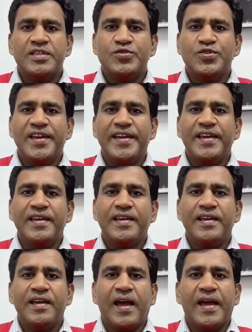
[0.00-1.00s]
Today,
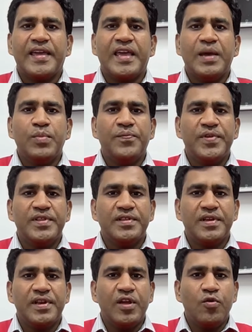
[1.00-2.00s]
I came up with
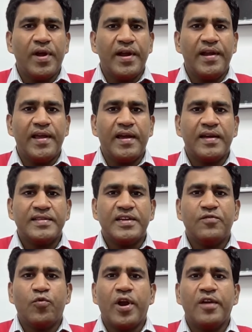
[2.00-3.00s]
the new idea
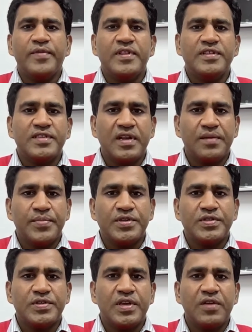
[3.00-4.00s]
that whatever the
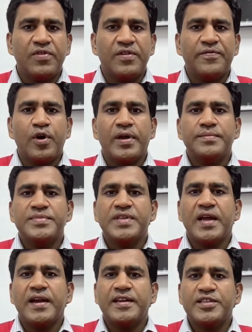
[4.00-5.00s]
syllabus given for
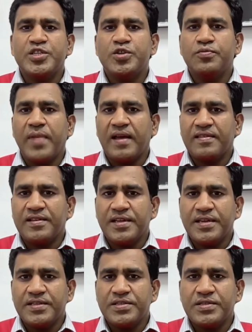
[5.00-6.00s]
EmSAT Achieve math
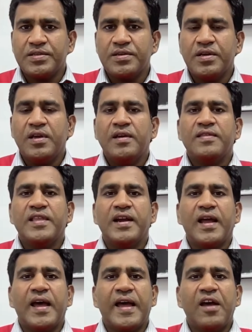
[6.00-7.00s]
test,
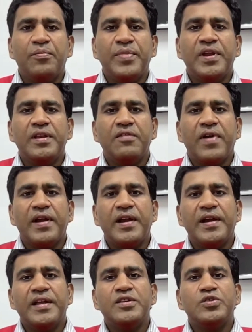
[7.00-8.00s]
that I have been
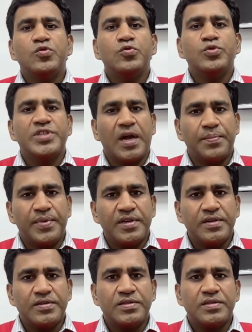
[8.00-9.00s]
divided into
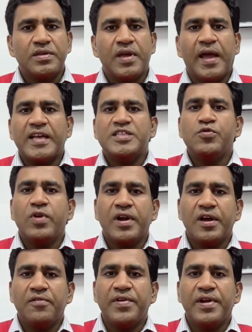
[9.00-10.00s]
chapters. As you are
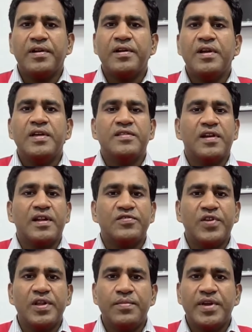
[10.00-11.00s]
aware, there are
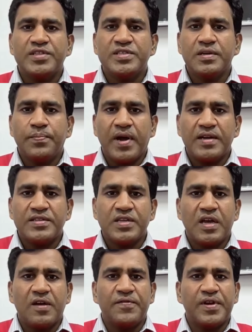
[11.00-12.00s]
three major parts
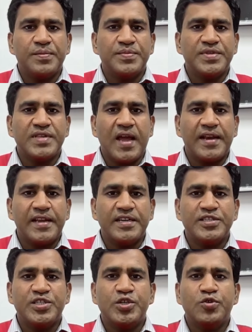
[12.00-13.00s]
of EmSAT
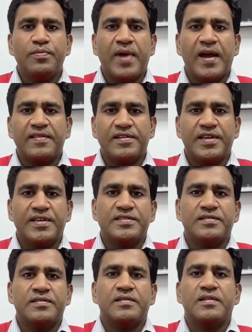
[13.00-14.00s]
Achieve math
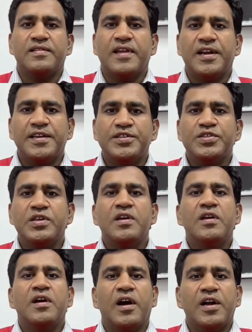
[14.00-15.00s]
tests, that is
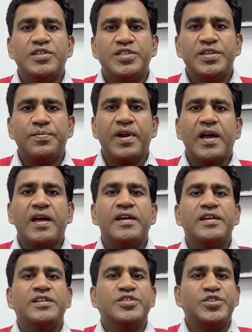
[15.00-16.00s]
algebra,
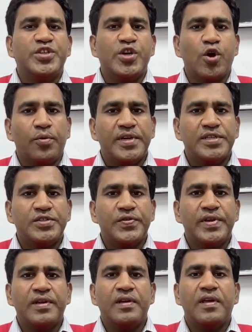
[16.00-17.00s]

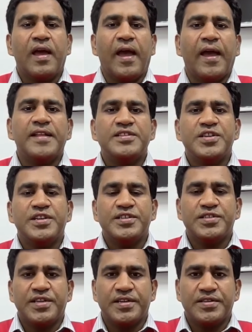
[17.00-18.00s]
geometry and
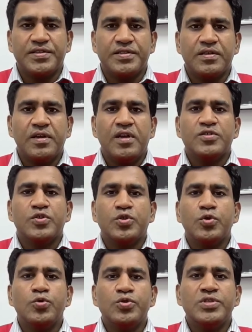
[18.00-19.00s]
statistics. So
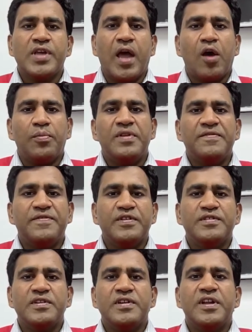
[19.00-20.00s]
those have been
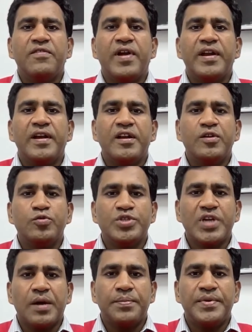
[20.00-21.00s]
further divided into
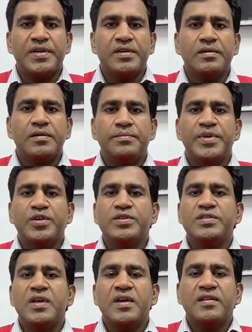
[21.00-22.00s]
chapter
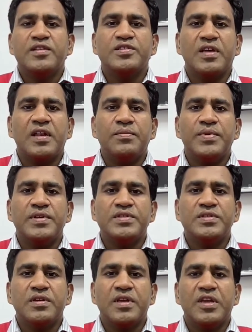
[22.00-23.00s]
because the
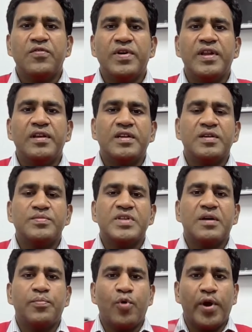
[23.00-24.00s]
syllabus given in terms
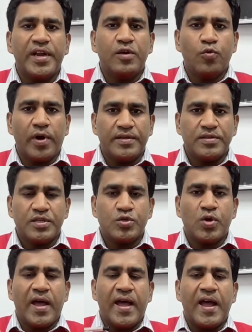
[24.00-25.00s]
of point wise.
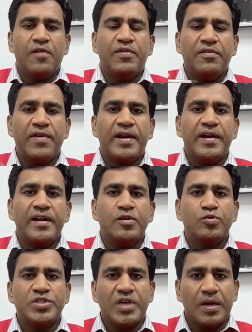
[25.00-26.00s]
So I have divided
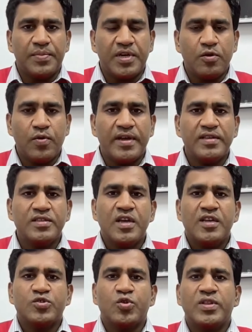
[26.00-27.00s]
into chapter wise
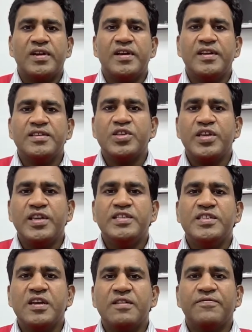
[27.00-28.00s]
so that it is
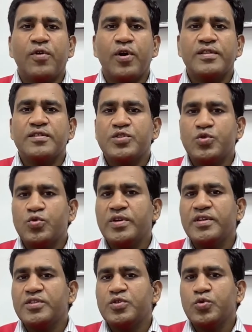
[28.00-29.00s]
easier for the
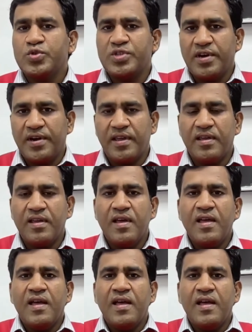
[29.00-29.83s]
students to study.